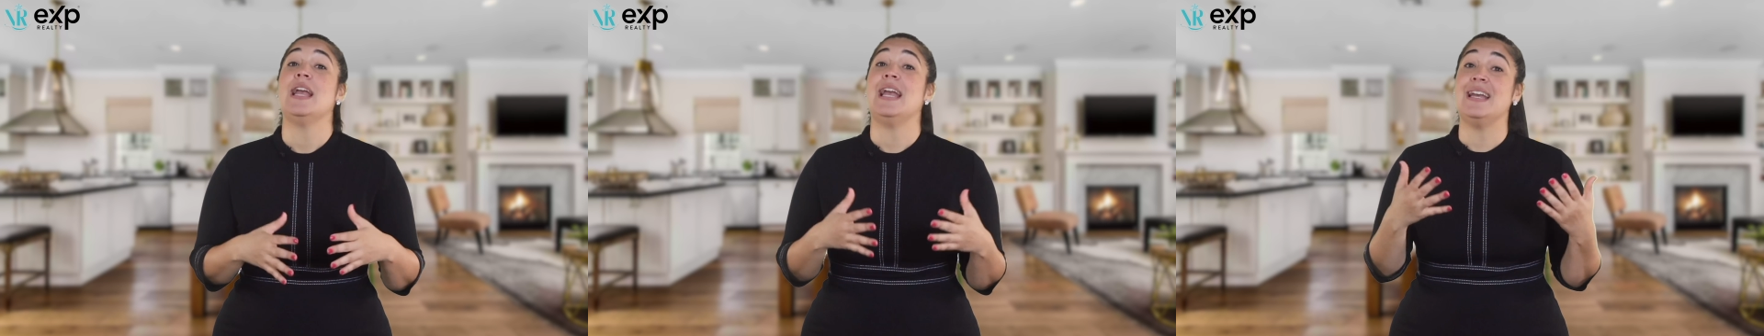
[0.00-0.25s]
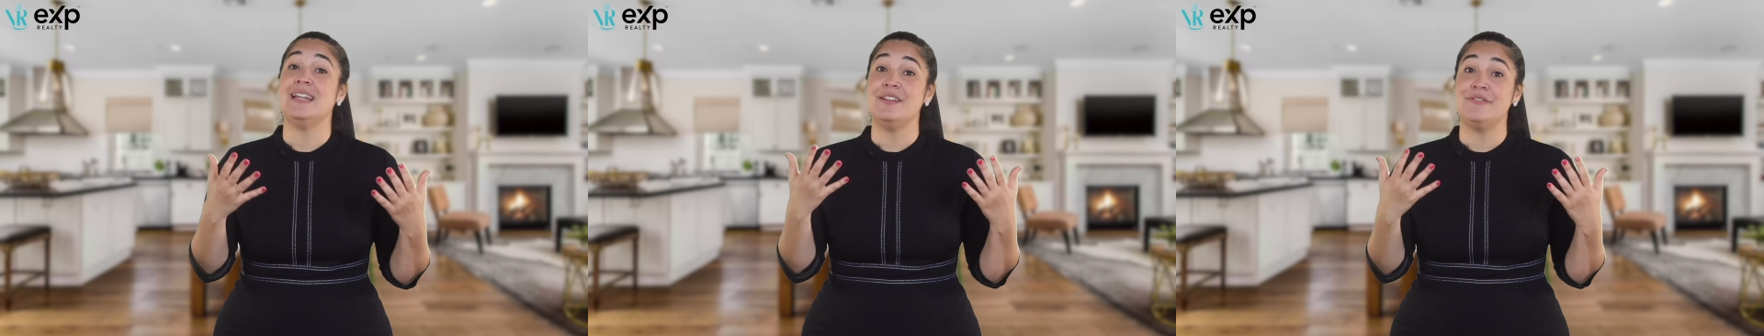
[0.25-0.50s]

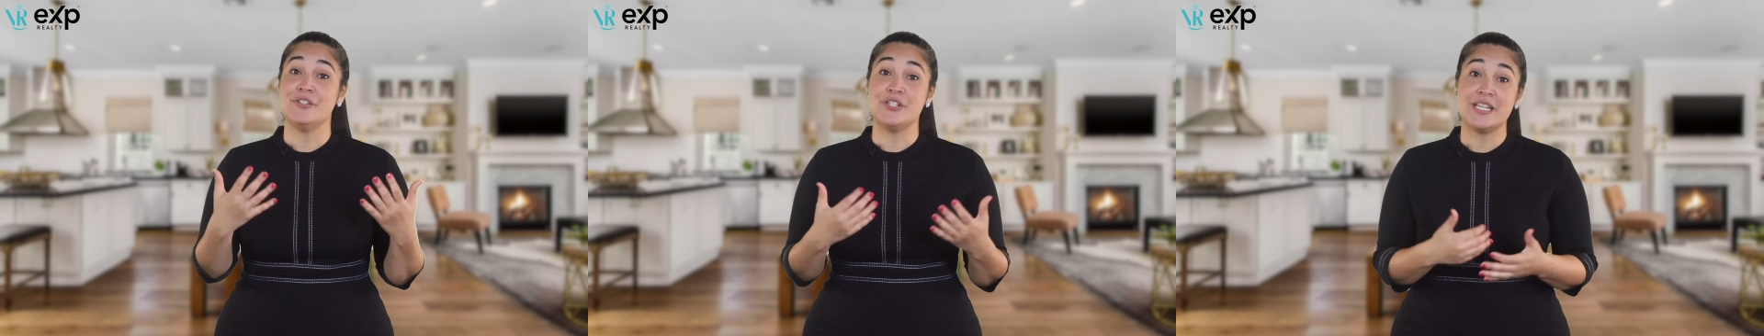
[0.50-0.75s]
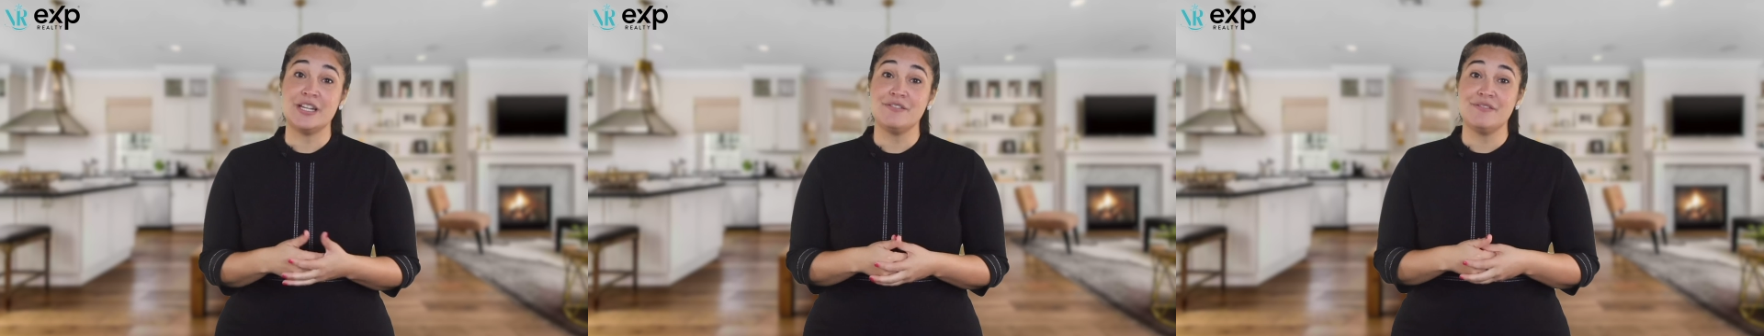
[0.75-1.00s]
And if they're
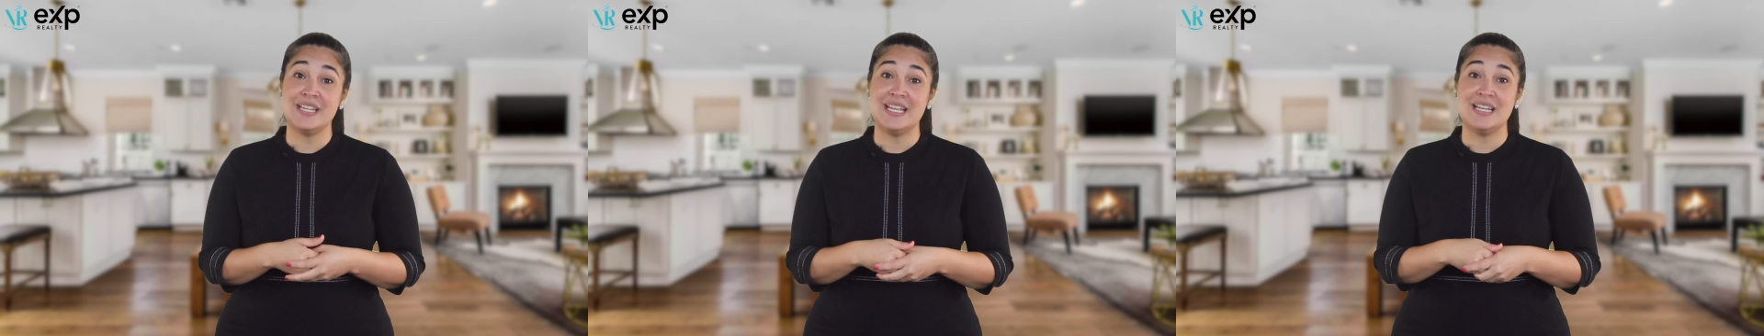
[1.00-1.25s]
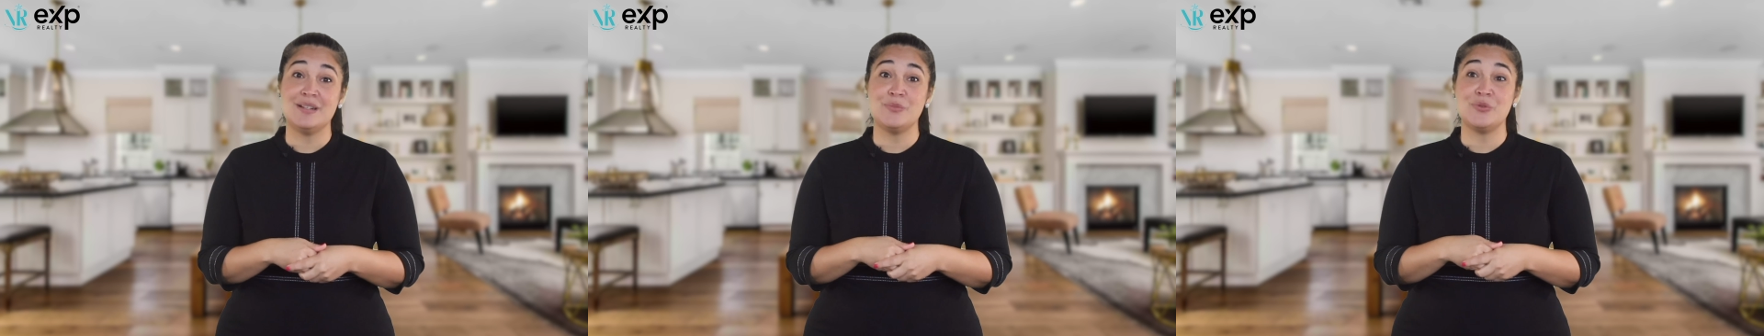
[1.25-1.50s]
scared of the
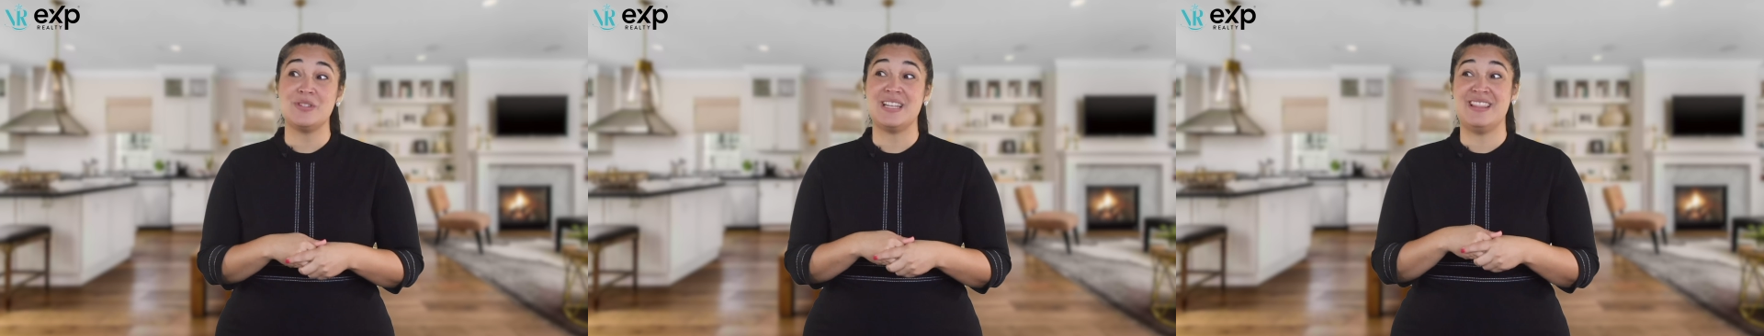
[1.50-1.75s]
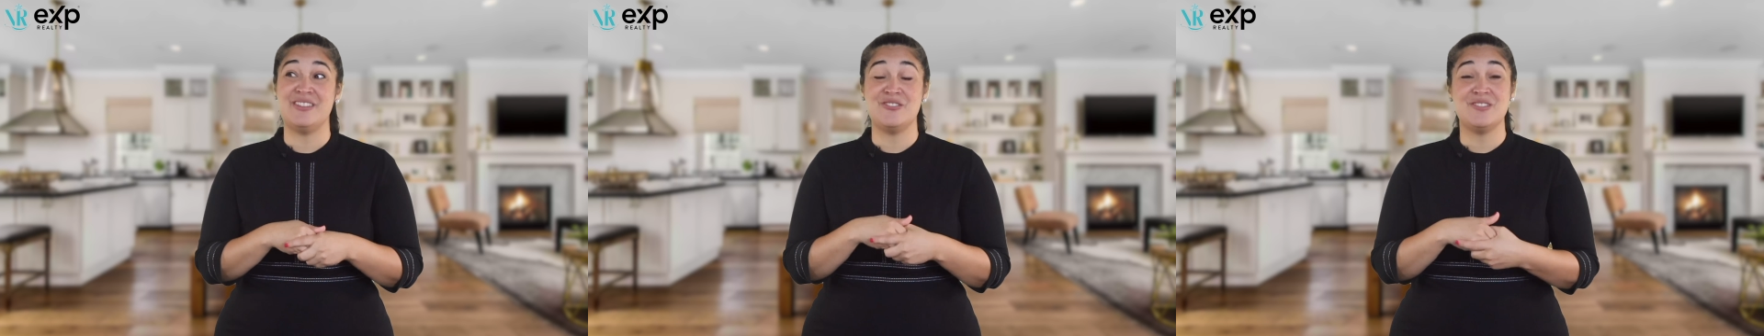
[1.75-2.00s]
animals
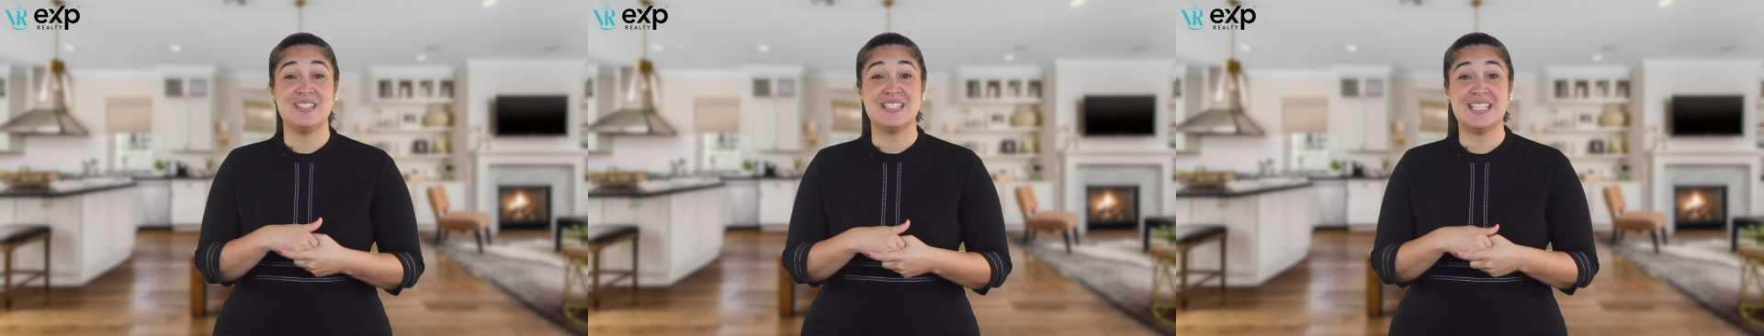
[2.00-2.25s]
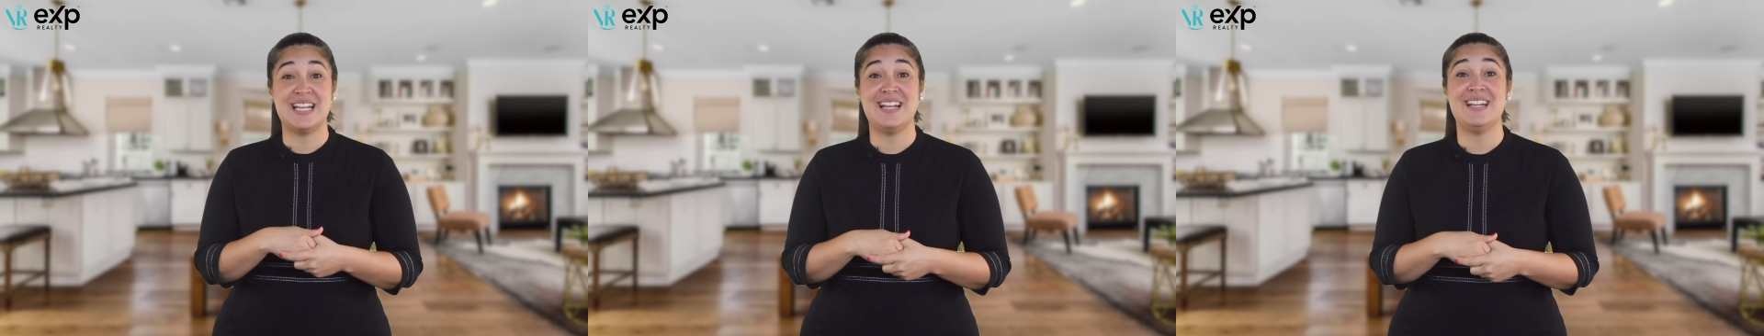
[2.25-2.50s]
and they're
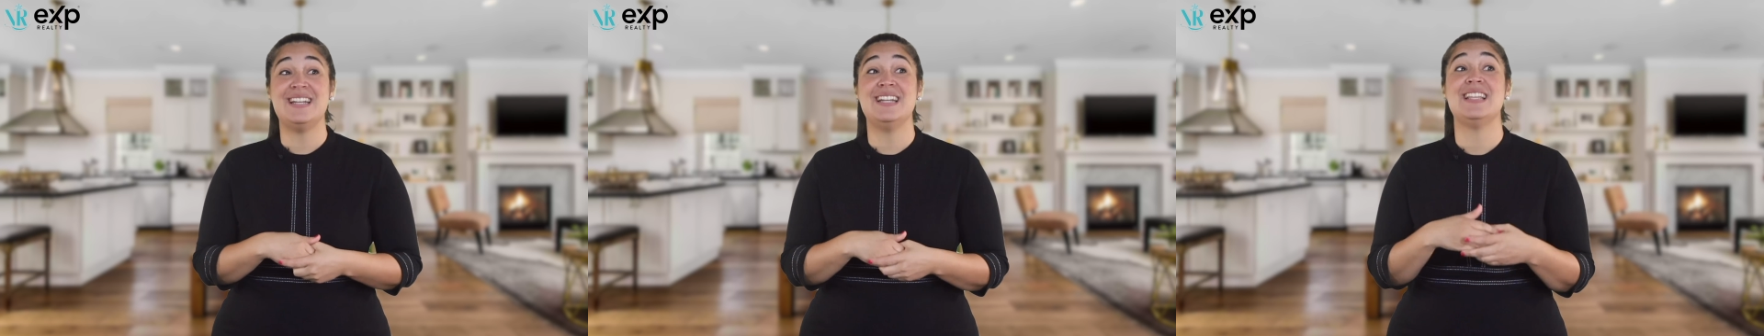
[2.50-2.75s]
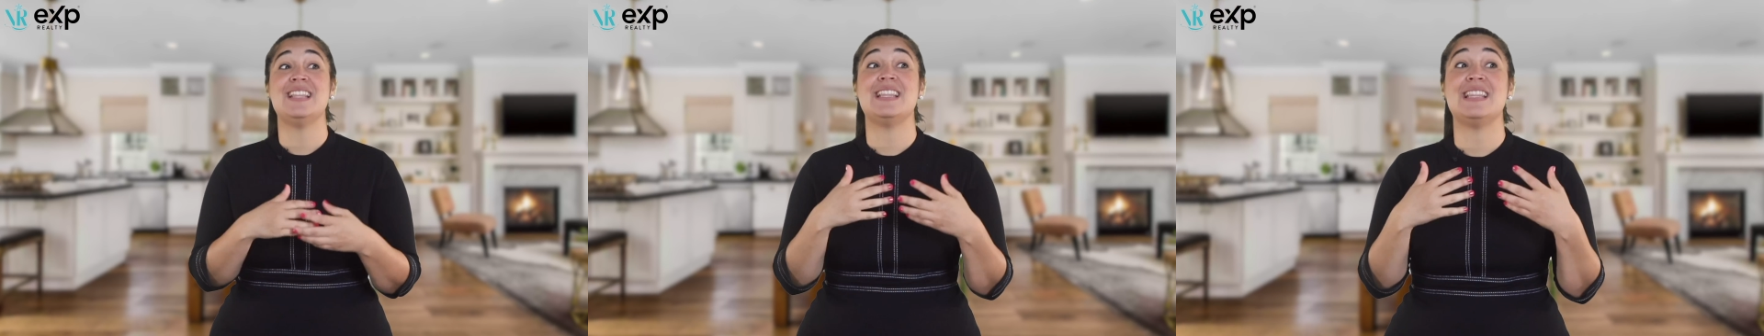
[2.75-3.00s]
inside,